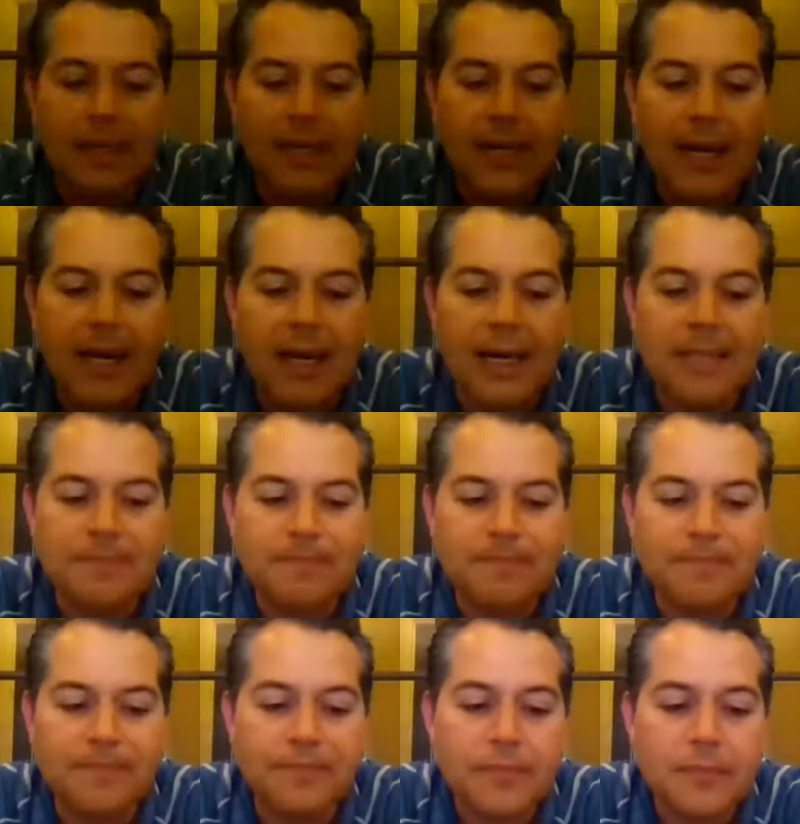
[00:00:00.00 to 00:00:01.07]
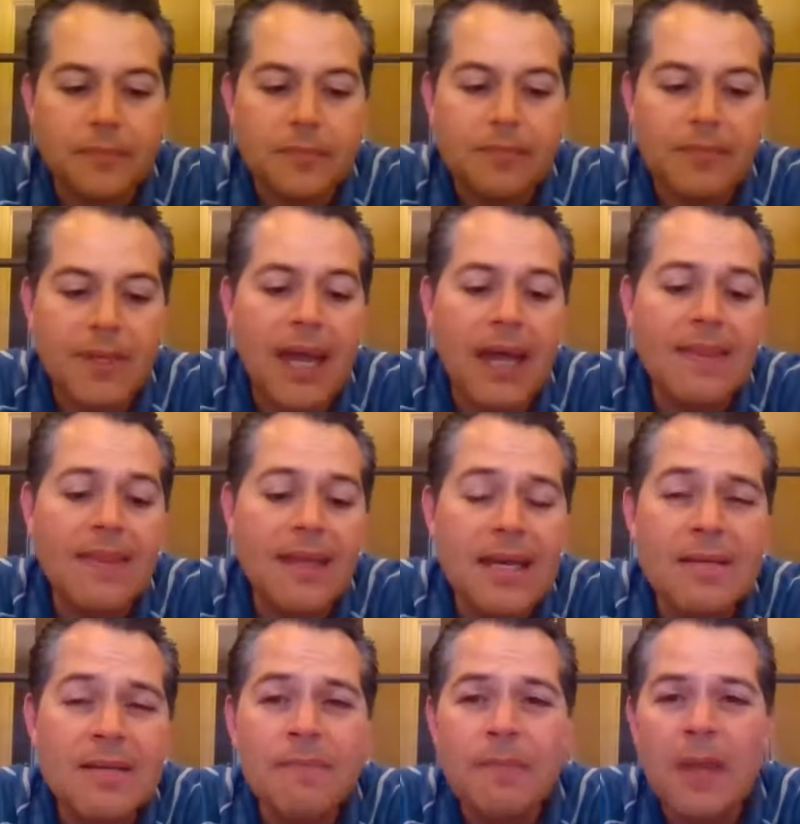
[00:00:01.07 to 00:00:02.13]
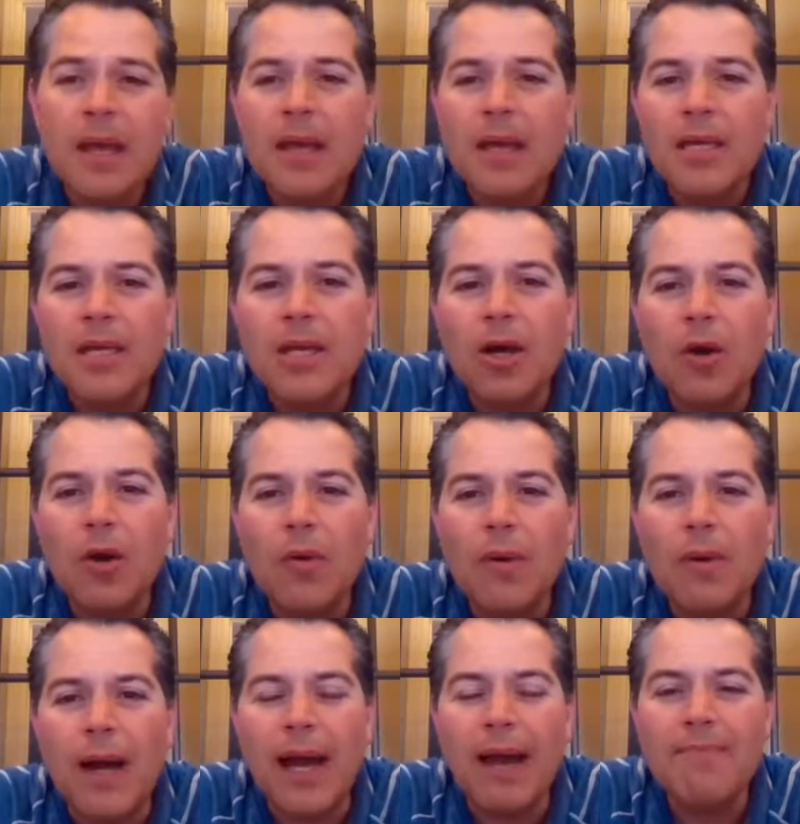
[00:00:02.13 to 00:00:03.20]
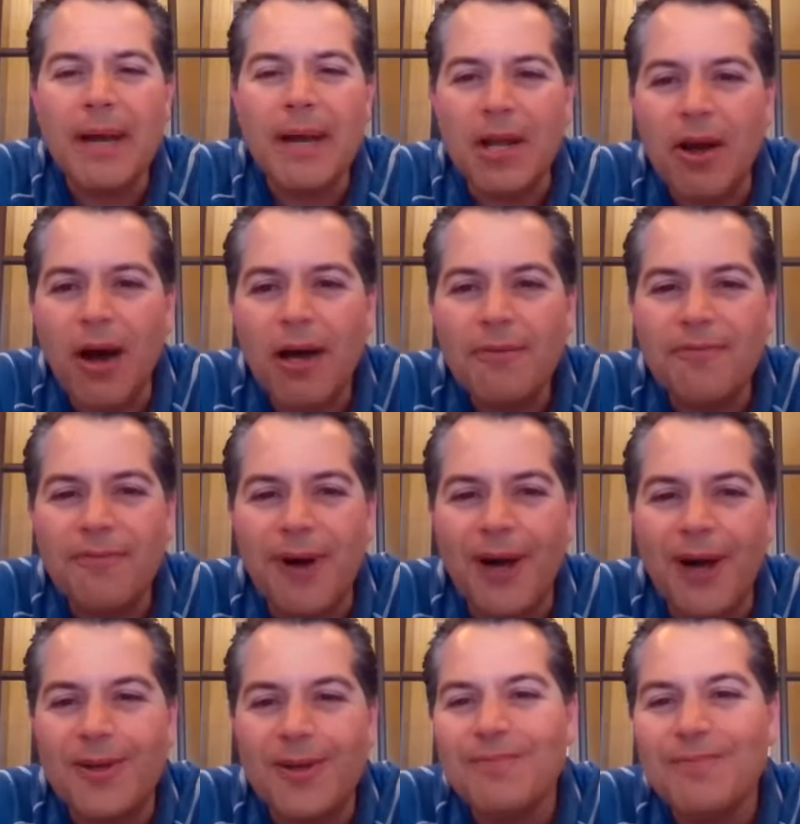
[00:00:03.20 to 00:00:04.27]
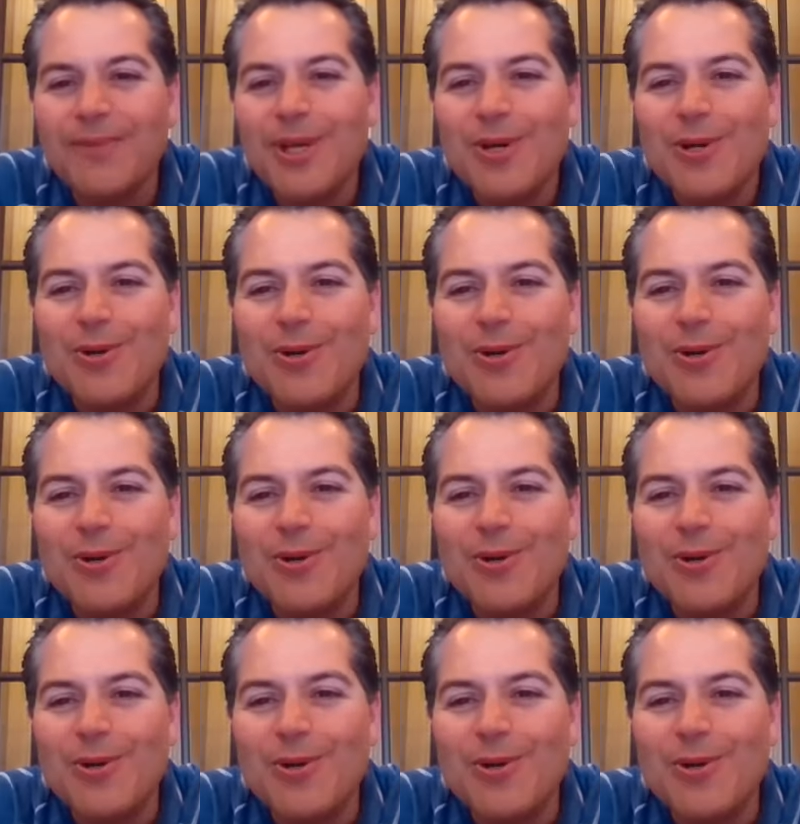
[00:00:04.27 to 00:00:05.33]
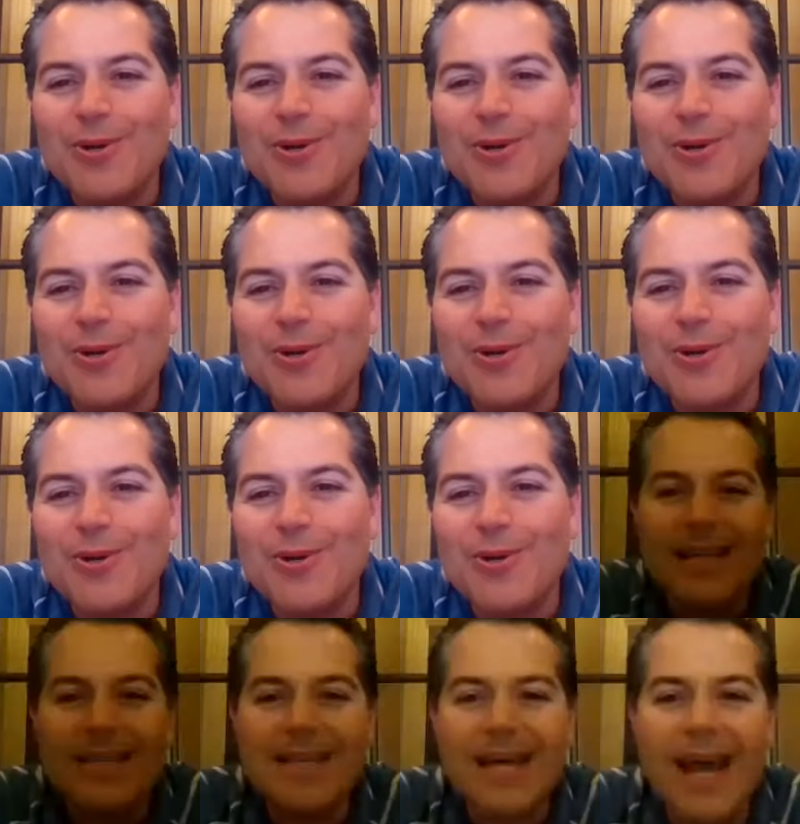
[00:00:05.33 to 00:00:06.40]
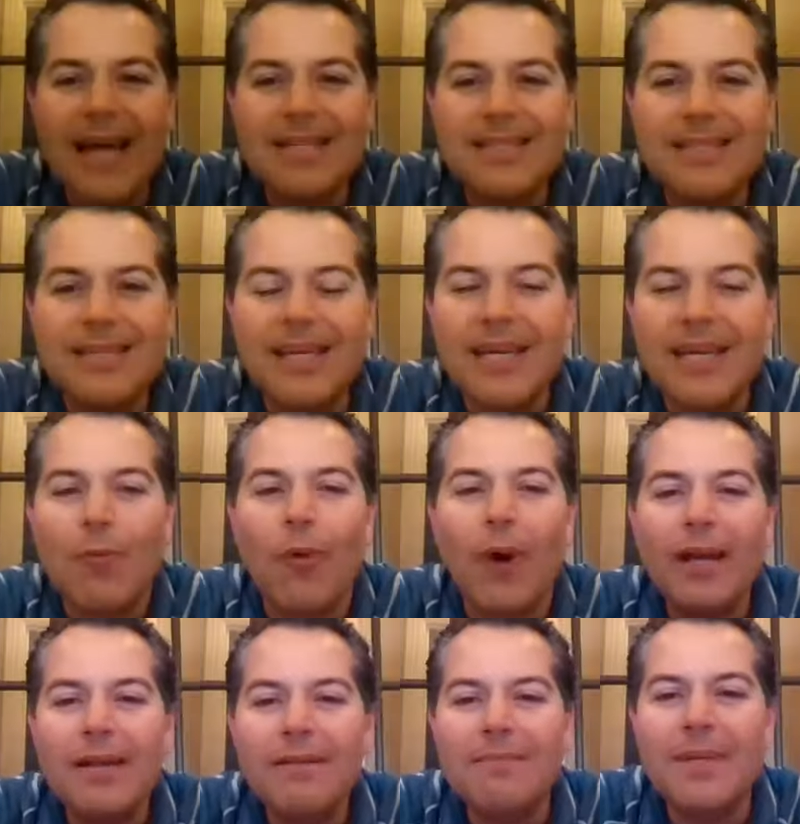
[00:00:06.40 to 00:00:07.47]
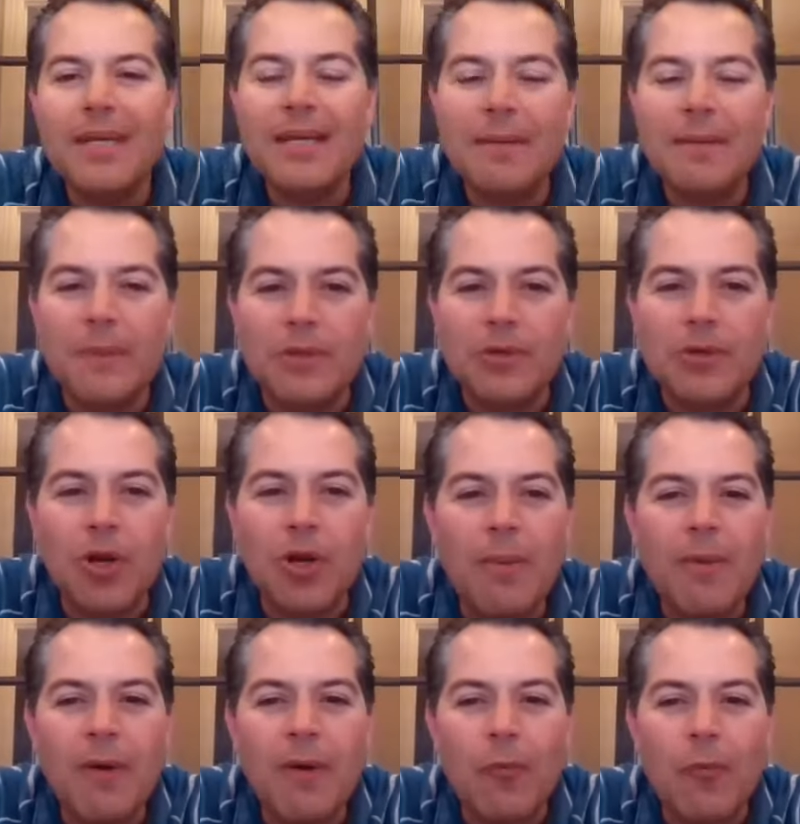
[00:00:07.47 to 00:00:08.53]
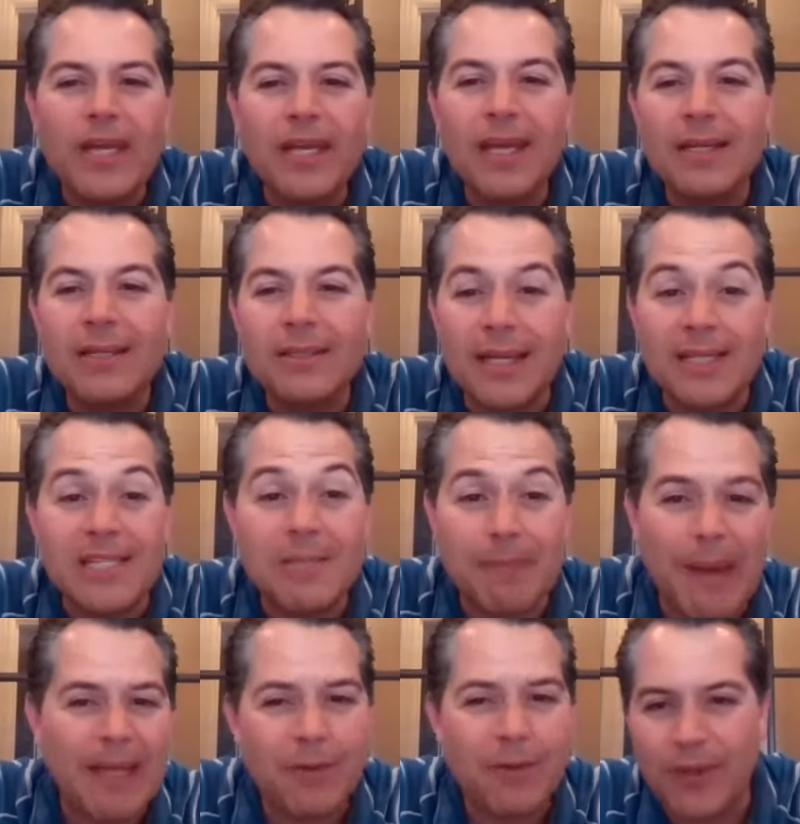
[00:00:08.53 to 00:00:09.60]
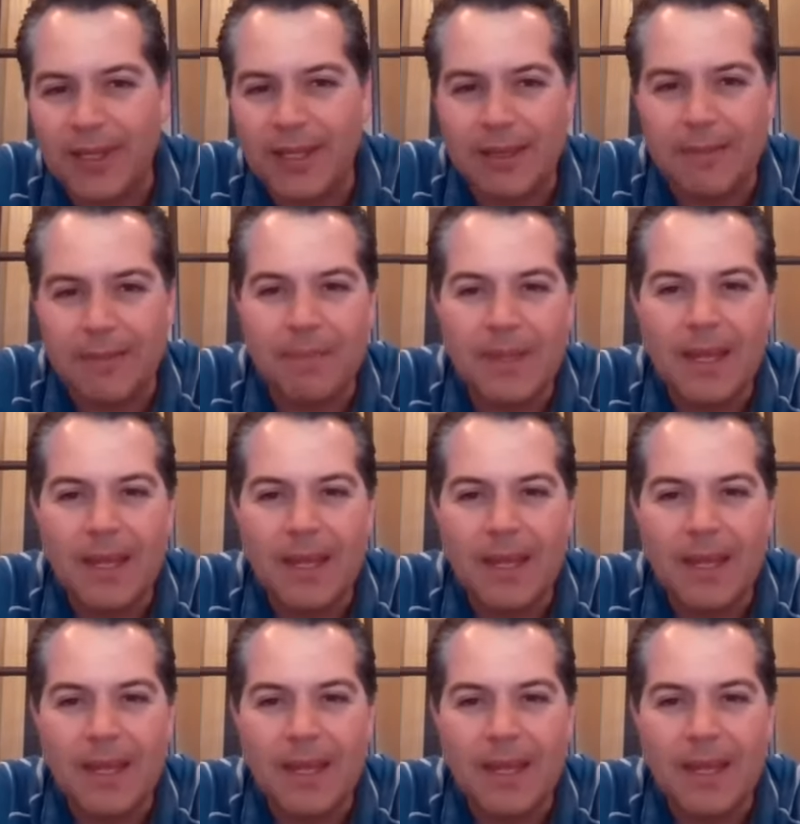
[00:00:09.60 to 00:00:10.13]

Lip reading: And then, I have my godfather who told me one day that he wanted me to come a weekend and spend with him.